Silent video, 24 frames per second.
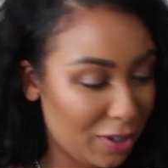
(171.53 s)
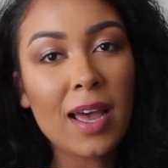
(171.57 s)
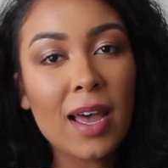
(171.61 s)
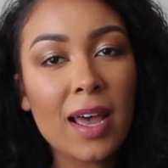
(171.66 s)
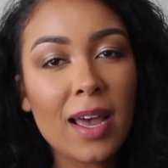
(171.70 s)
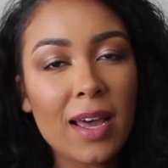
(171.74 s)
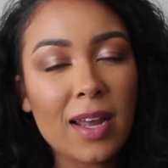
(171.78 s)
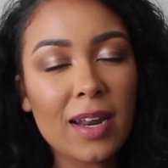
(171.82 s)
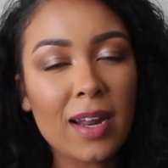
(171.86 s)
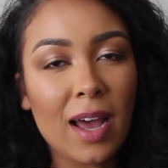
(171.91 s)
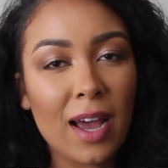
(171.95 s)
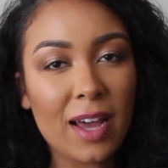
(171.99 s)

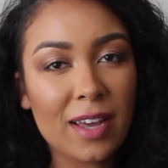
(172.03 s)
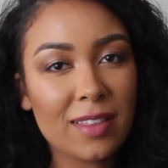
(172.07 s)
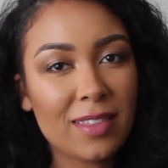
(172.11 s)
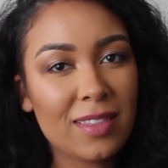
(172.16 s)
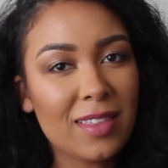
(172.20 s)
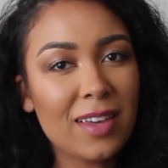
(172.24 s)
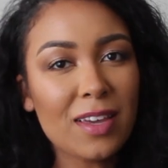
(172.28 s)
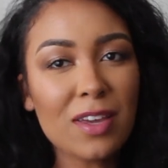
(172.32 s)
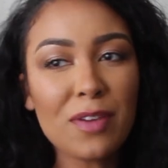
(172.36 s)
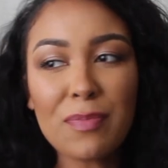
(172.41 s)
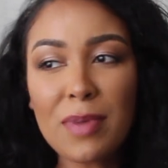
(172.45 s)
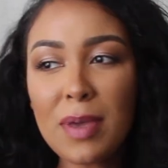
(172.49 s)
And I
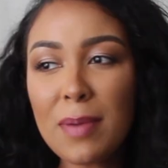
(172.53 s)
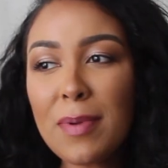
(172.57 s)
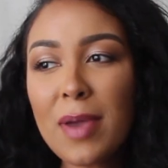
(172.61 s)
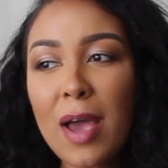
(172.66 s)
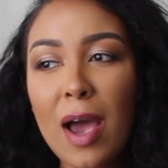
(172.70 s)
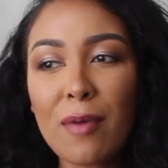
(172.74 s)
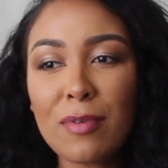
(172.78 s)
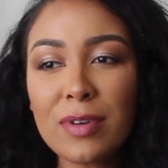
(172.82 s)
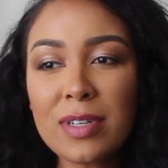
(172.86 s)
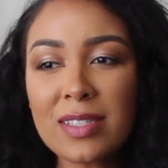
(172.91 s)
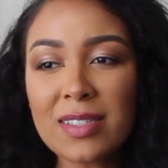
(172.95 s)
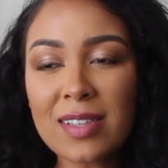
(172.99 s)
think maybe
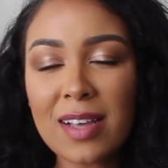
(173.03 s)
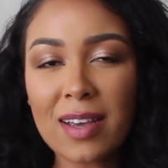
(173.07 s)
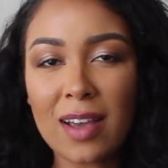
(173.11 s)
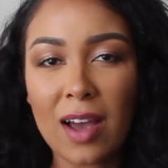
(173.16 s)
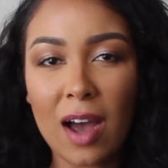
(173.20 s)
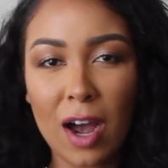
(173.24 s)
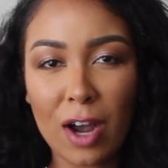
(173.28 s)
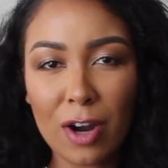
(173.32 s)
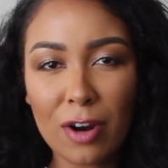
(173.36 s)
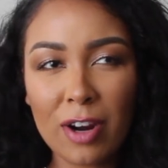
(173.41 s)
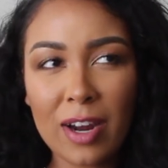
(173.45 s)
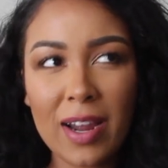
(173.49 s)
I was like
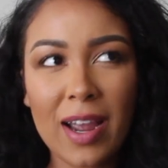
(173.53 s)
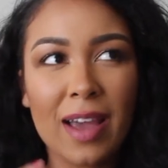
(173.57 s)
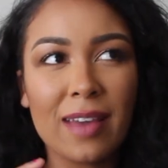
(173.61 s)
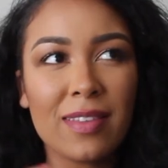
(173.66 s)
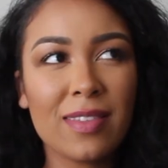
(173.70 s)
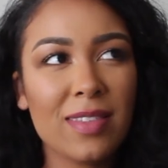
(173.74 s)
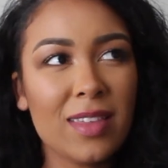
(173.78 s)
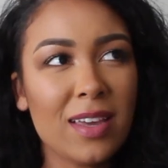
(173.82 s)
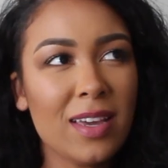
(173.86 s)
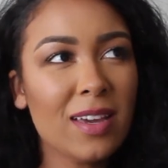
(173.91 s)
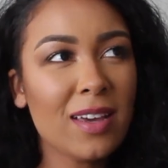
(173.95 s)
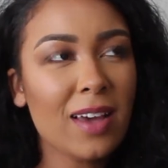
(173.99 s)
hungry. I
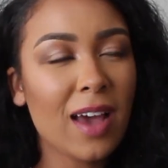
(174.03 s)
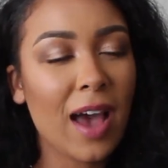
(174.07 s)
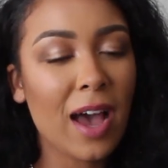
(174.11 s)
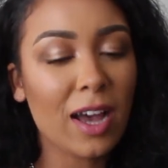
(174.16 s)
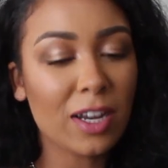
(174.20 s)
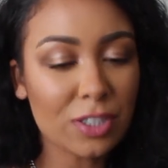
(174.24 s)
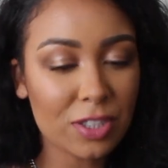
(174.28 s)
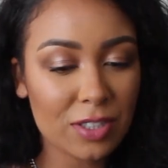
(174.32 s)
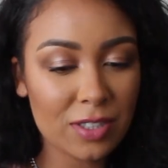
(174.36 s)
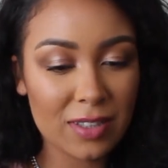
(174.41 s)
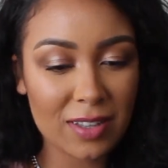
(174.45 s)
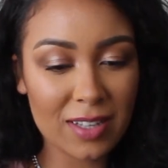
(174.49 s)
think
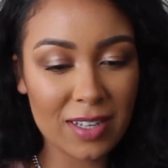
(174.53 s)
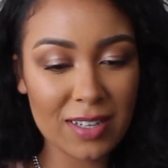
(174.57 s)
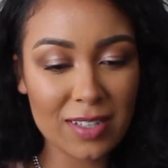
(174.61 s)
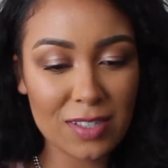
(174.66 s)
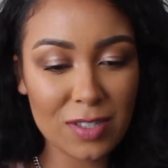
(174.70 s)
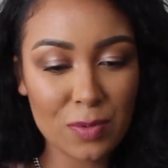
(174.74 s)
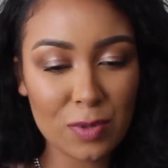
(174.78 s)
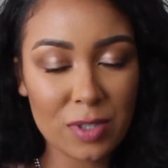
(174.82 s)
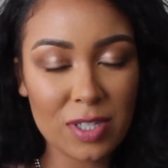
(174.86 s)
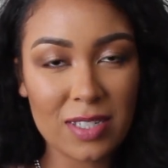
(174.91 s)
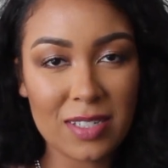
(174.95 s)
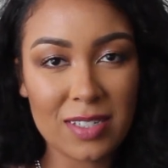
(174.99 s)
actually
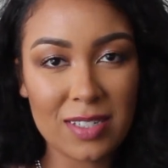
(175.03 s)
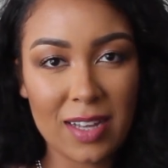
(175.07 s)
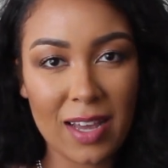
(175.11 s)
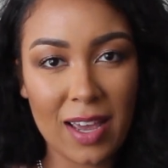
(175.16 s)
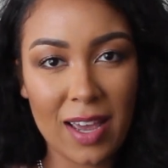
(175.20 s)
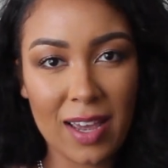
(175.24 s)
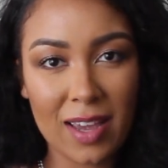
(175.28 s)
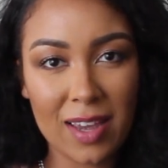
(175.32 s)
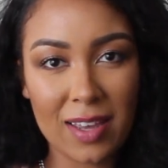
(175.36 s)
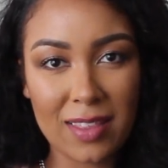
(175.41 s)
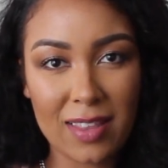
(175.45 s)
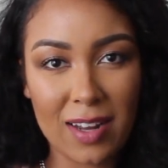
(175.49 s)
this was a
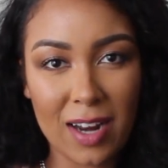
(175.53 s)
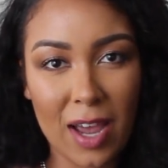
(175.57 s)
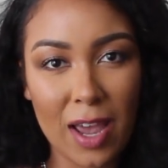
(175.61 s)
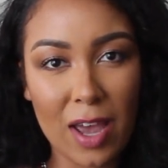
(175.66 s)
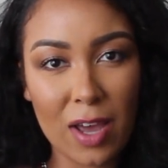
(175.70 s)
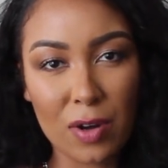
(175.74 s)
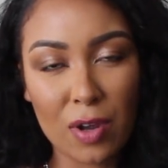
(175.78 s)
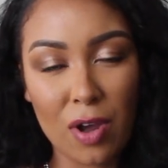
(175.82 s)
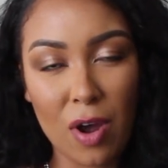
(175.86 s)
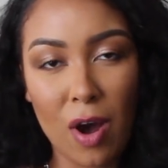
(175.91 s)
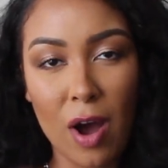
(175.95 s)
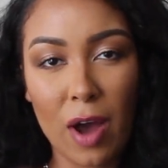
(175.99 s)
day that I
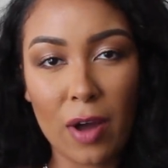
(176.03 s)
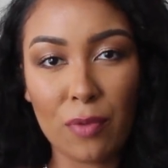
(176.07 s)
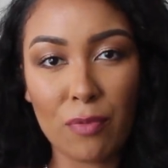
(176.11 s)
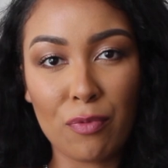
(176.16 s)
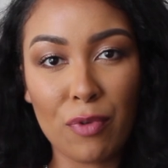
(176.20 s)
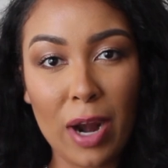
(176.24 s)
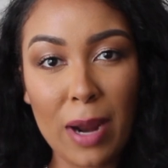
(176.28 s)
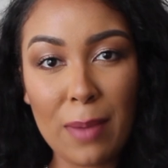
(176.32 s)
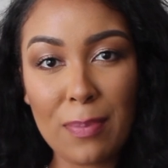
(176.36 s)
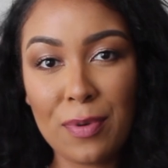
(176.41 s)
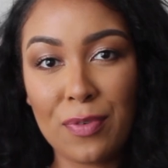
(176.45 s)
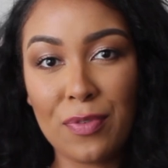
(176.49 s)
had gone
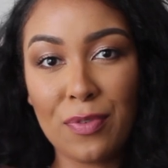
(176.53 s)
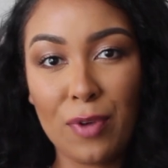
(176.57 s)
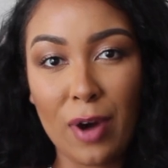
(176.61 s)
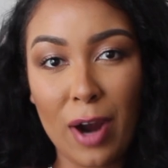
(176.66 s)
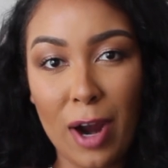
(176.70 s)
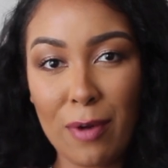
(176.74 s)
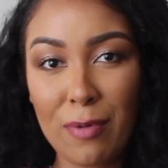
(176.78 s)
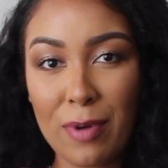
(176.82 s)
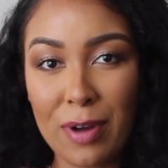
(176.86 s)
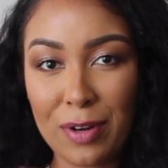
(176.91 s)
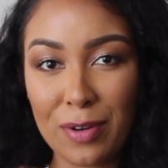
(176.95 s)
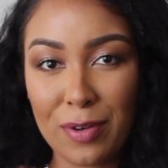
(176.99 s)
right before
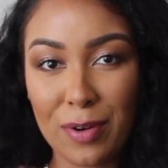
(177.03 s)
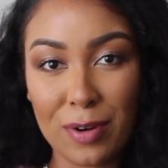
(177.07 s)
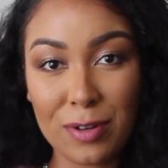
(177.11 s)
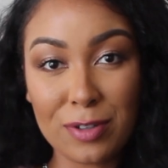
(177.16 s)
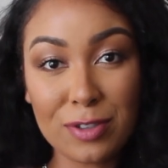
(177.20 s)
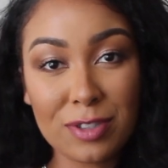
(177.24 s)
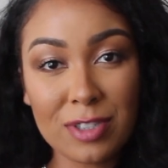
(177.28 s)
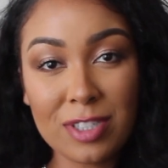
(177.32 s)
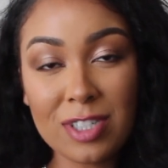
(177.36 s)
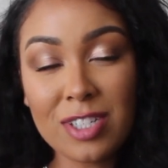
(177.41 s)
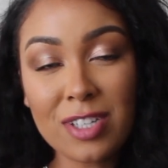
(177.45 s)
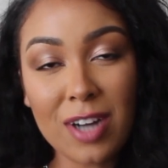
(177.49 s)
I went
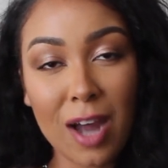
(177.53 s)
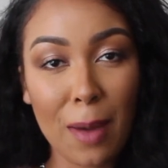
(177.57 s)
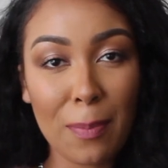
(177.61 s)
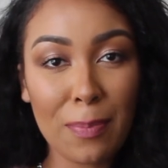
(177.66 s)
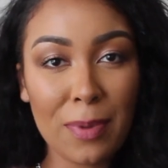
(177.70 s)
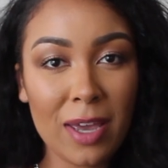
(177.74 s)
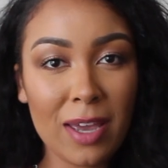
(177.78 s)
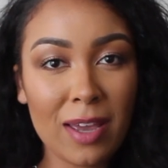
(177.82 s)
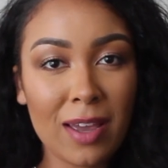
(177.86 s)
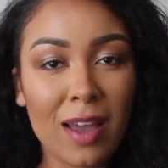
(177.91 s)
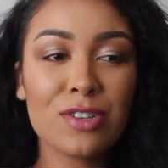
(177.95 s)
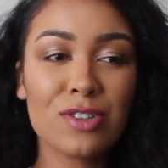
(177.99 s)
grocery
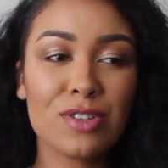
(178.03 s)
shopping.